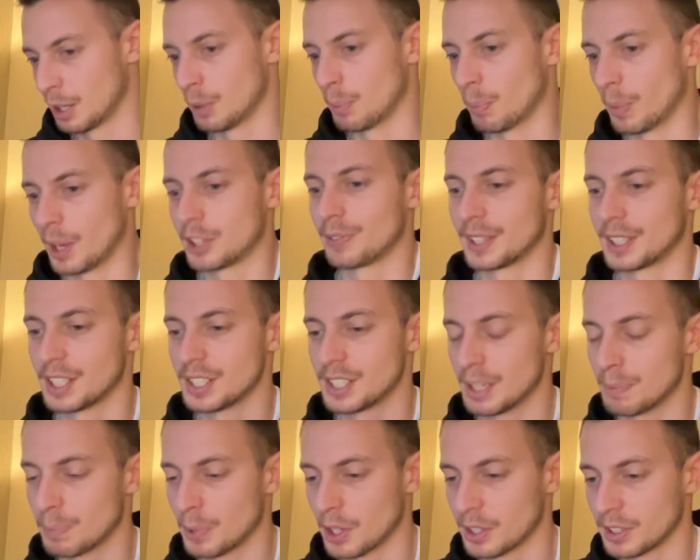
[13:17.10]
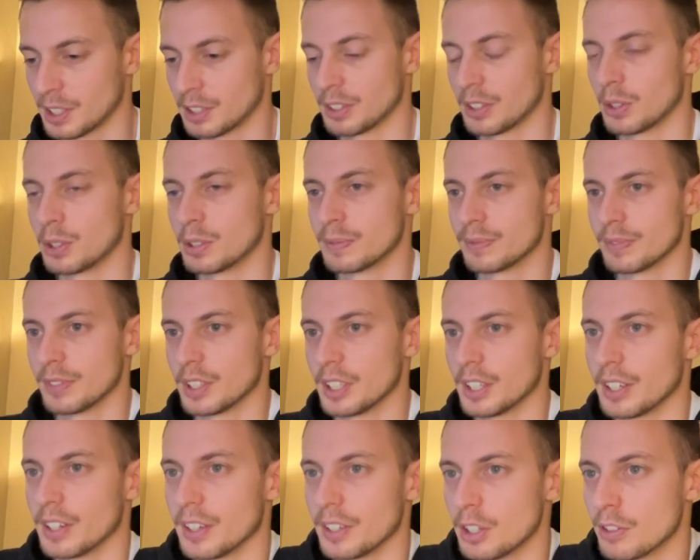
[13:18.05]
But what is important though,
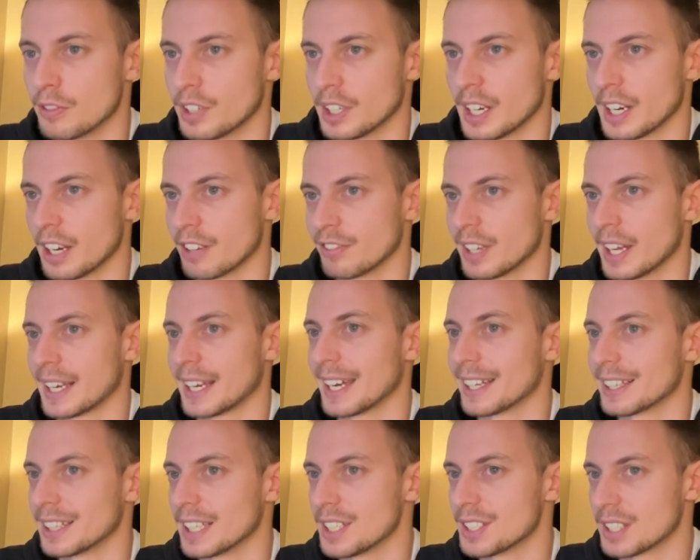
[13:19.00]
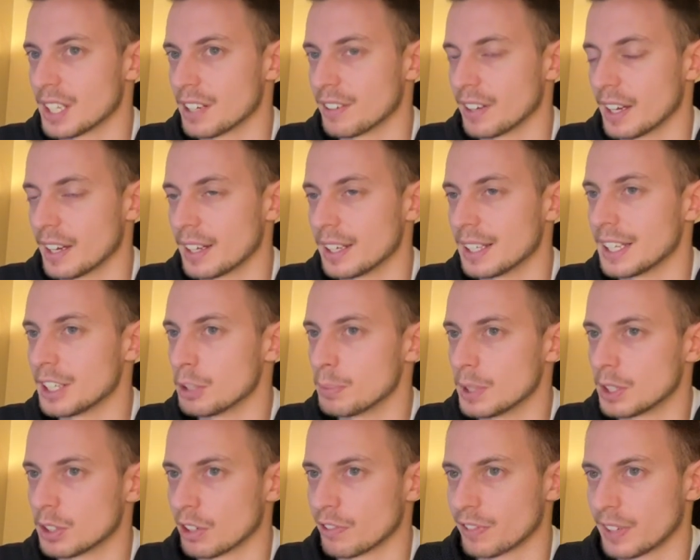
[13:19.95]
you want to have like at least a little
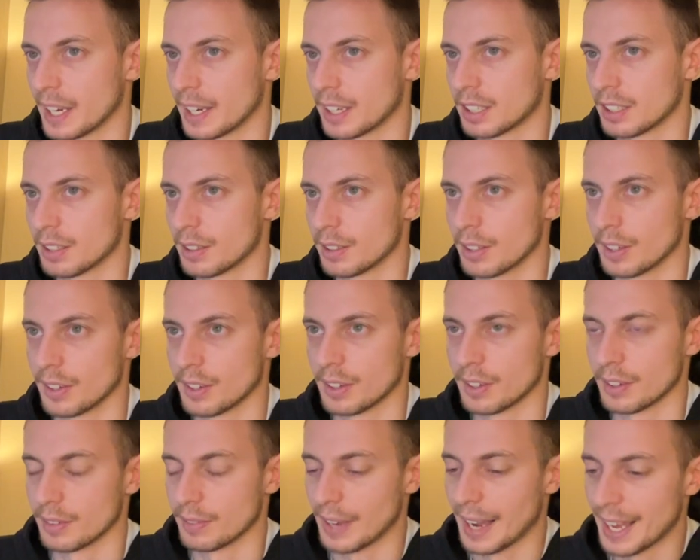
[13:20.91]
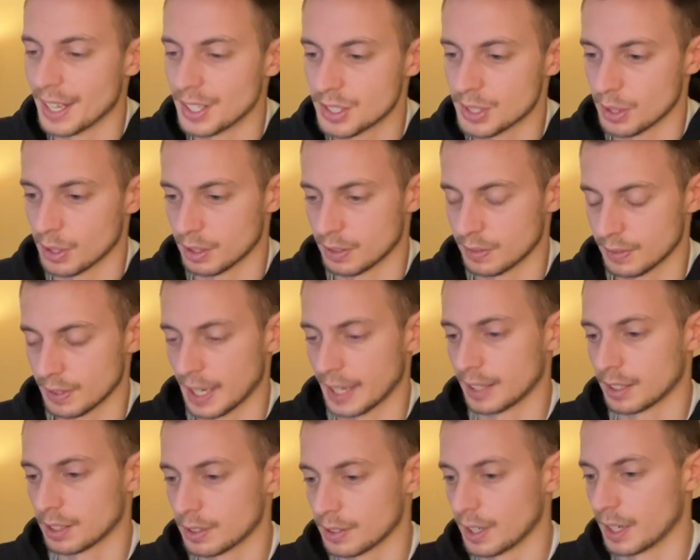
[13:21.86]
bit of like answer,
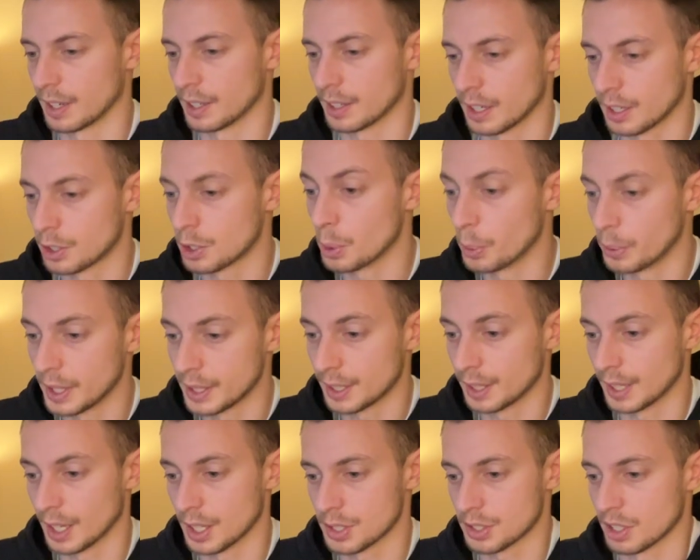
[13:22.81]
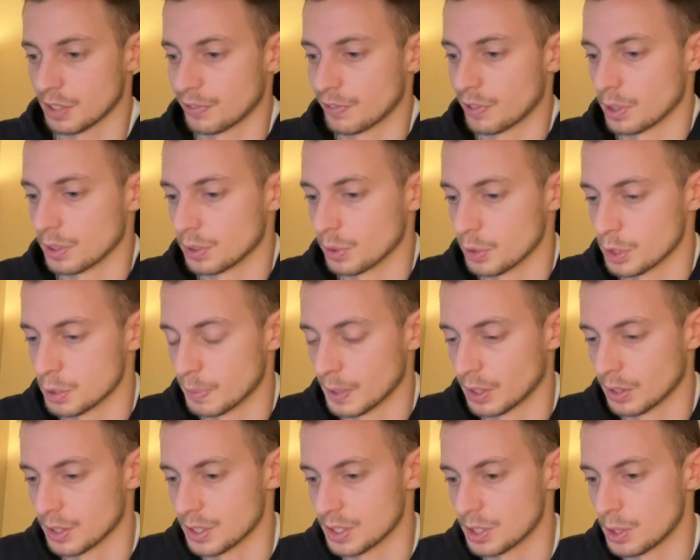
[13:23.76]
like a curated answer for those,
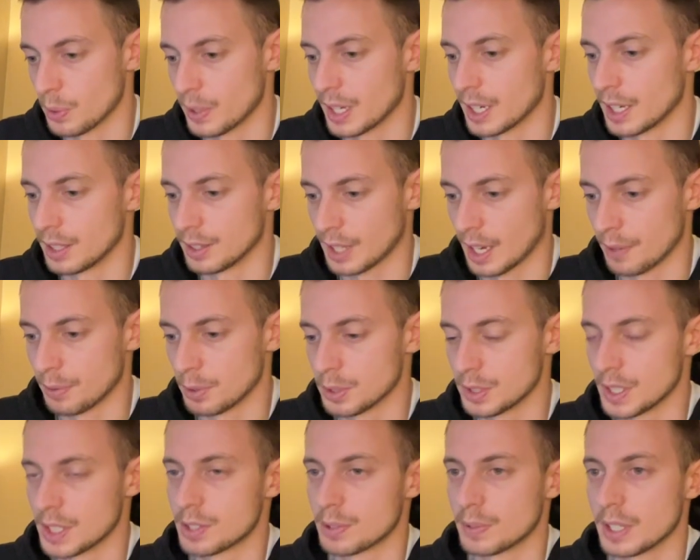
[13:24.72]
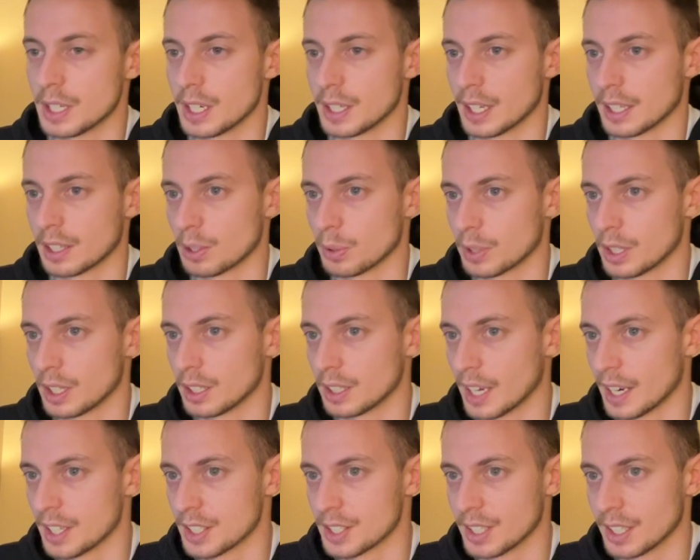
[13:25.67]
because during interviews it's really not looking
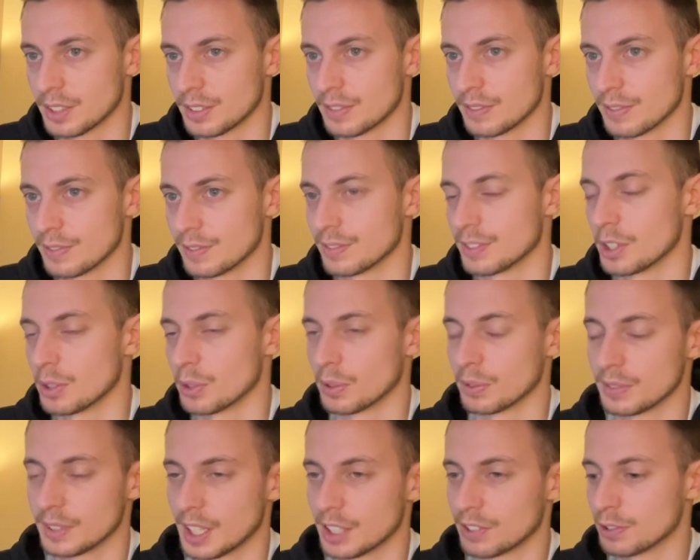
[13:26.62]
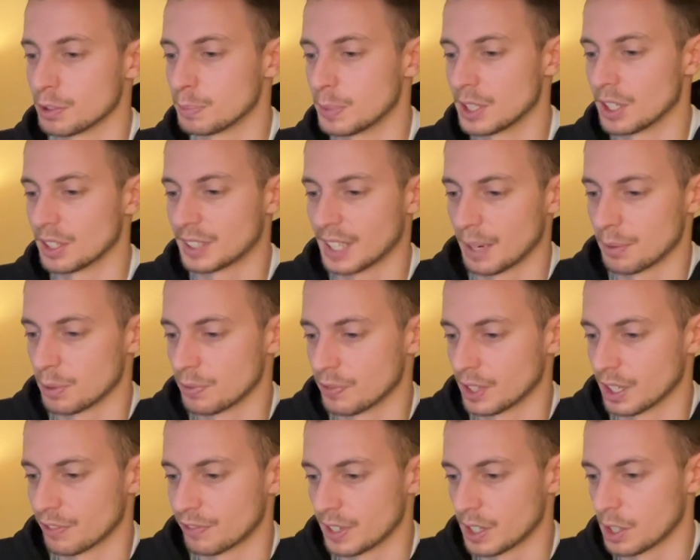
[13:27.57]
nice that, you know, that would be the time you
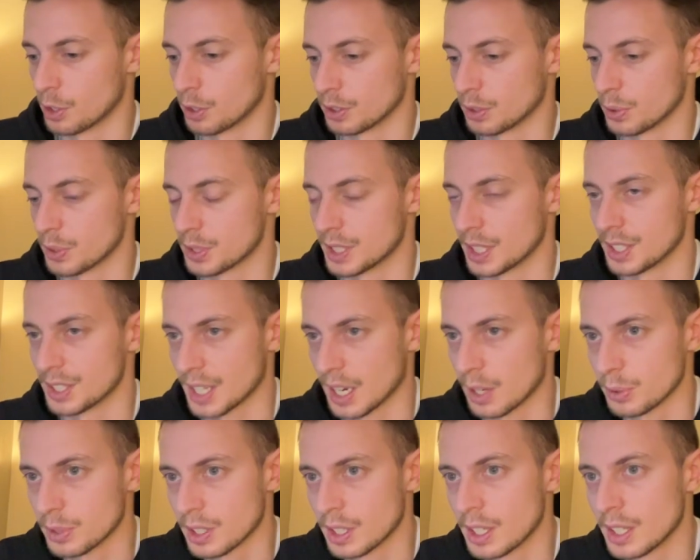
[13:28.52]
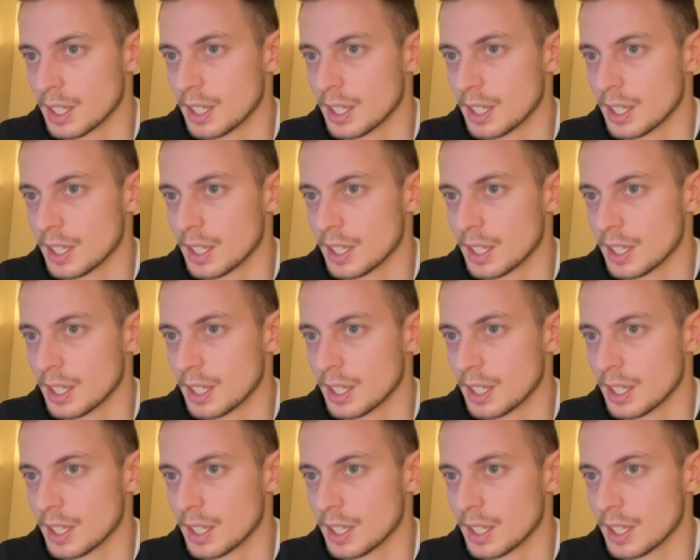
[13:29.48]
want to figure those things out.